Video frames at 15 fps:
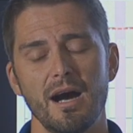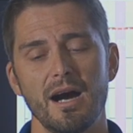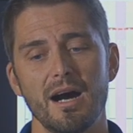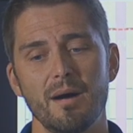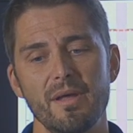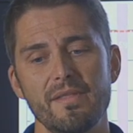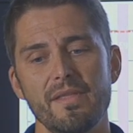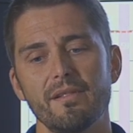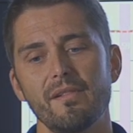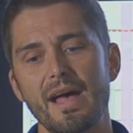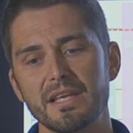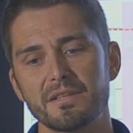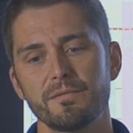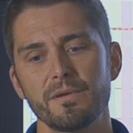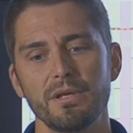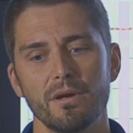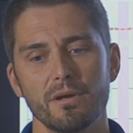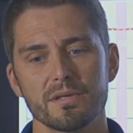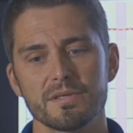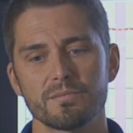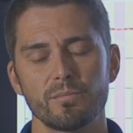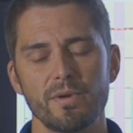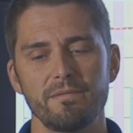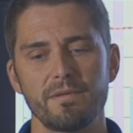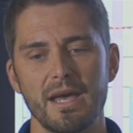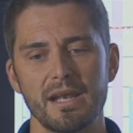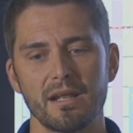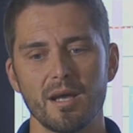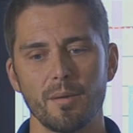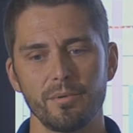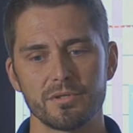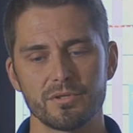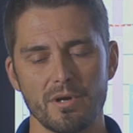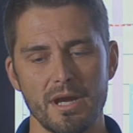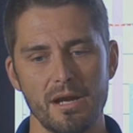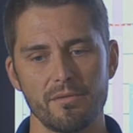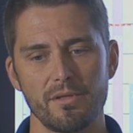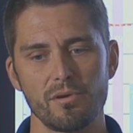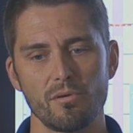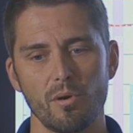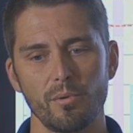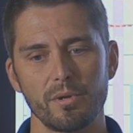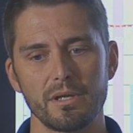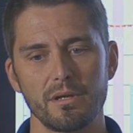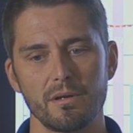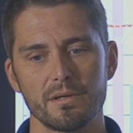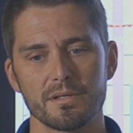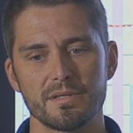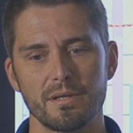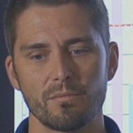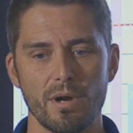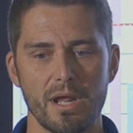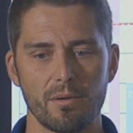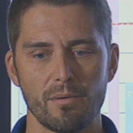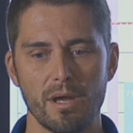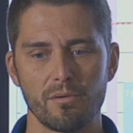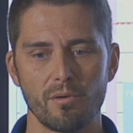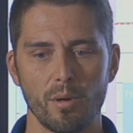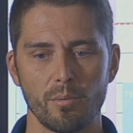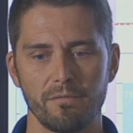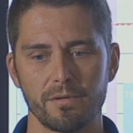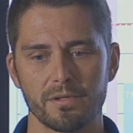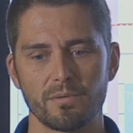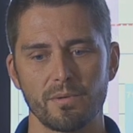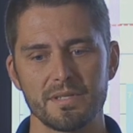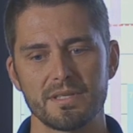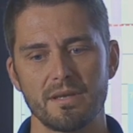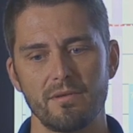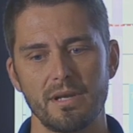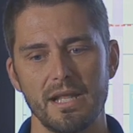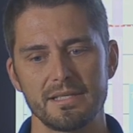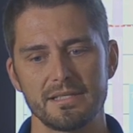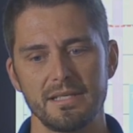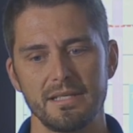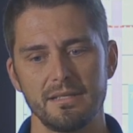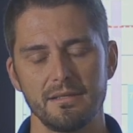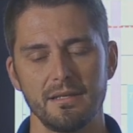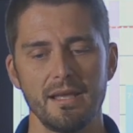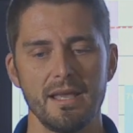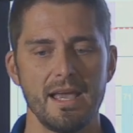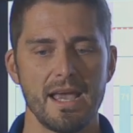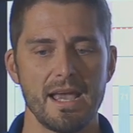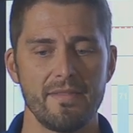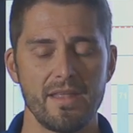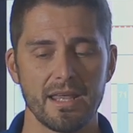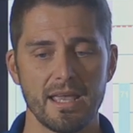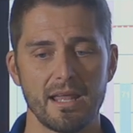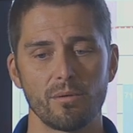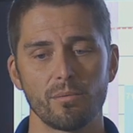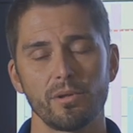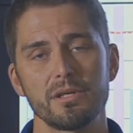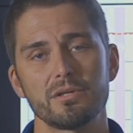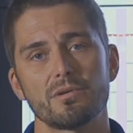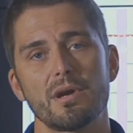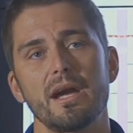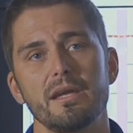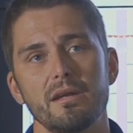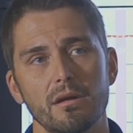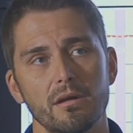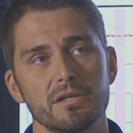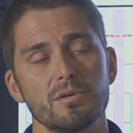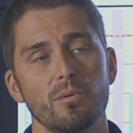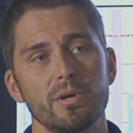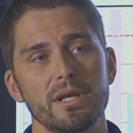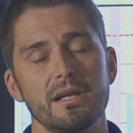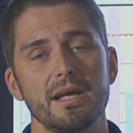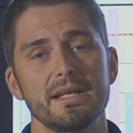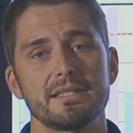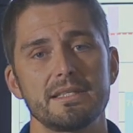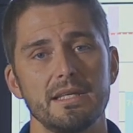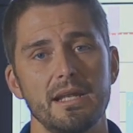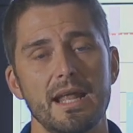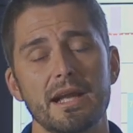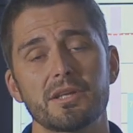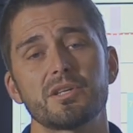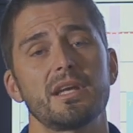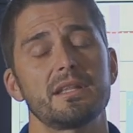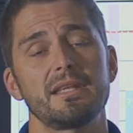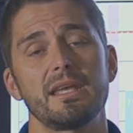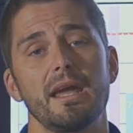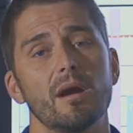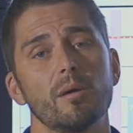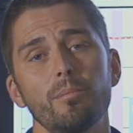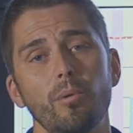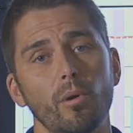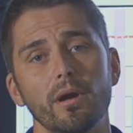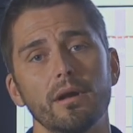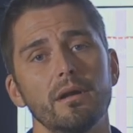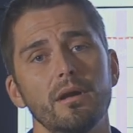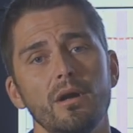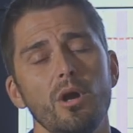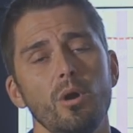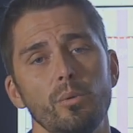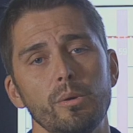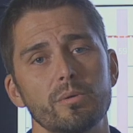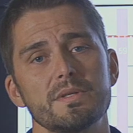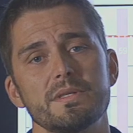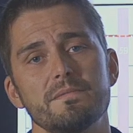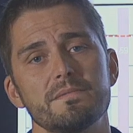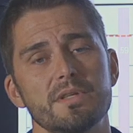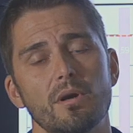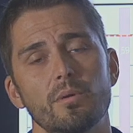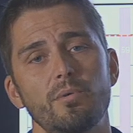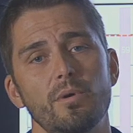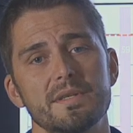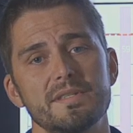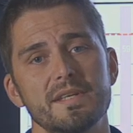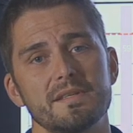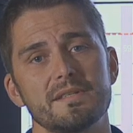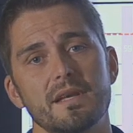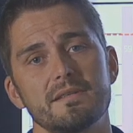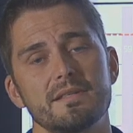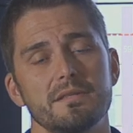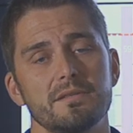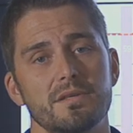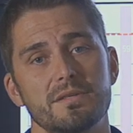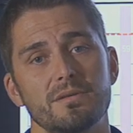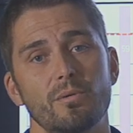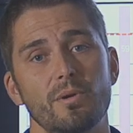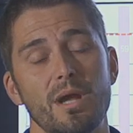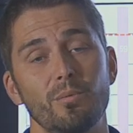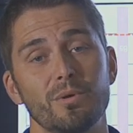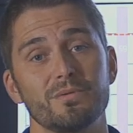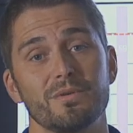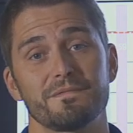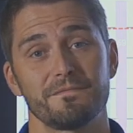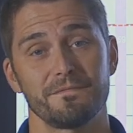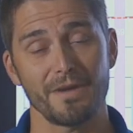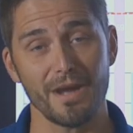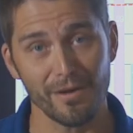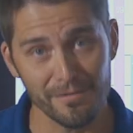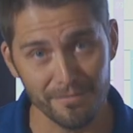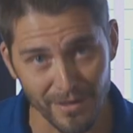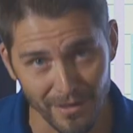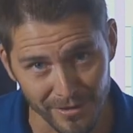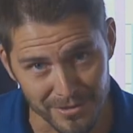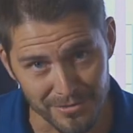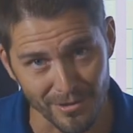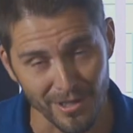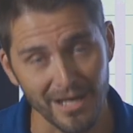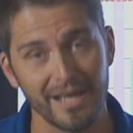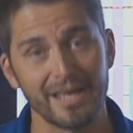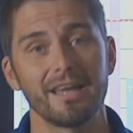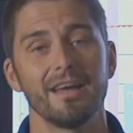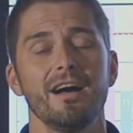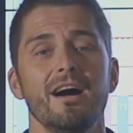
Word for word: Um, and then the last few years, we've had a couple of drier than normal years, then right around normal for 27 and 18. And then again, a really dry year in 2019, actually at the airport, we received 0.66 inches of rain, which was very, very dry.